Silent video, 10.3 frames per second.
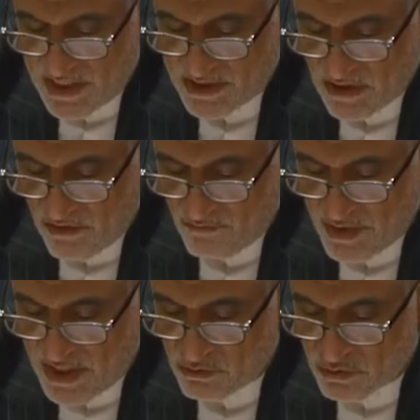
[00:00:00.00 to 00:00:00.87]
area of
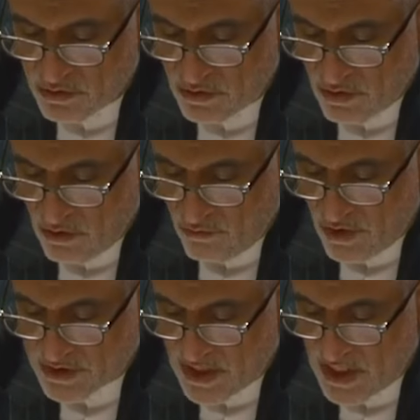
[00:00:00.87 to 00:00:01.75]
Beirut,
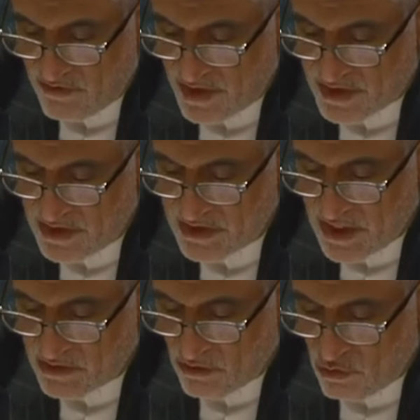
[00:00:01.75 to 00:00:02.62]
whatever in
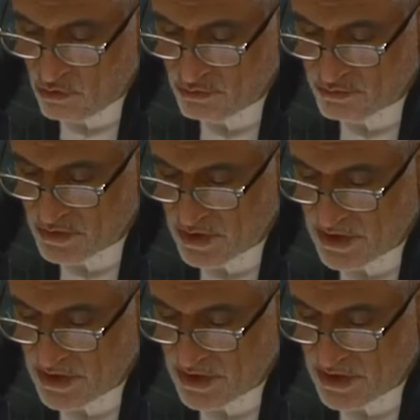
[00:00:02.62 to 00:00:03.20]
their home,